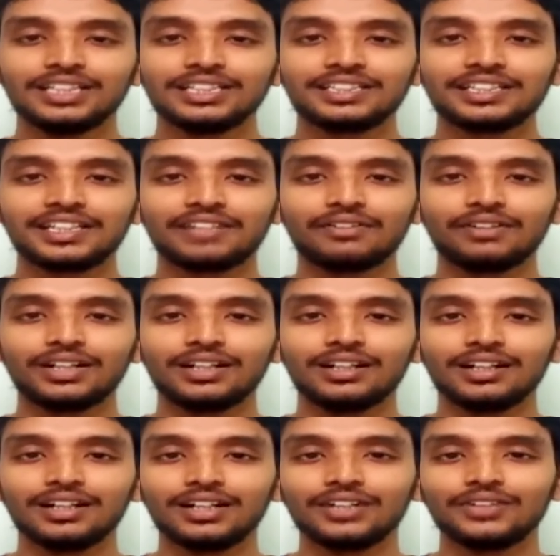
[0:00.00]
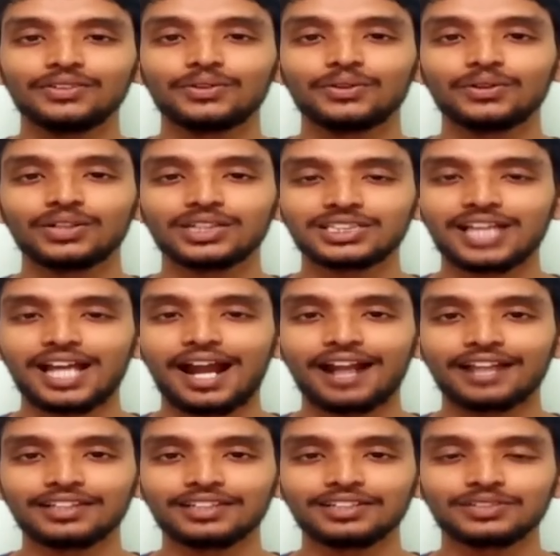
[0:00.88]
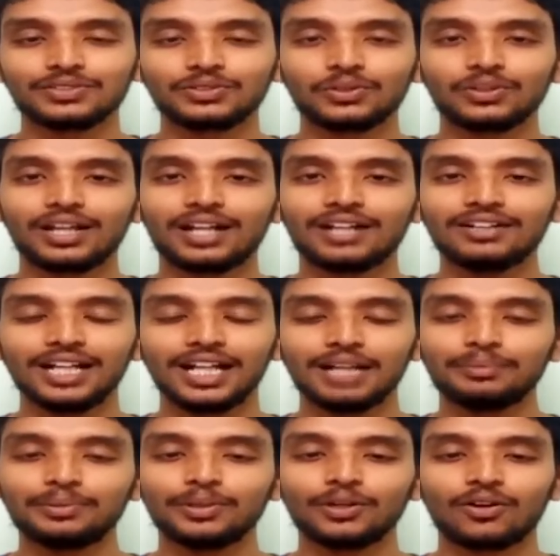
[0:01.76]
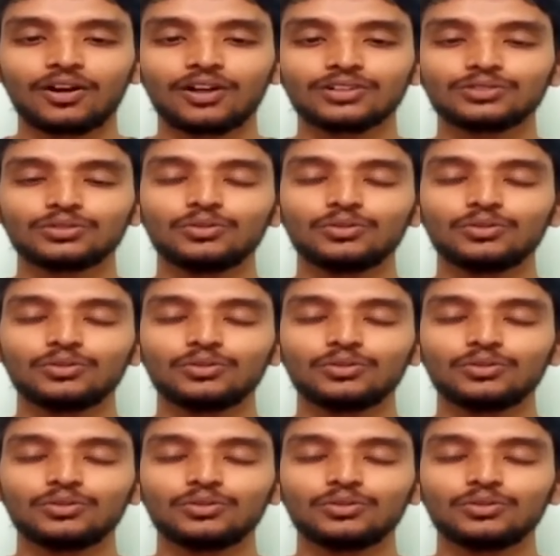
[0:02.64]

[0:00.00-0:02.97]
SQL challenges. So that will help you a lot.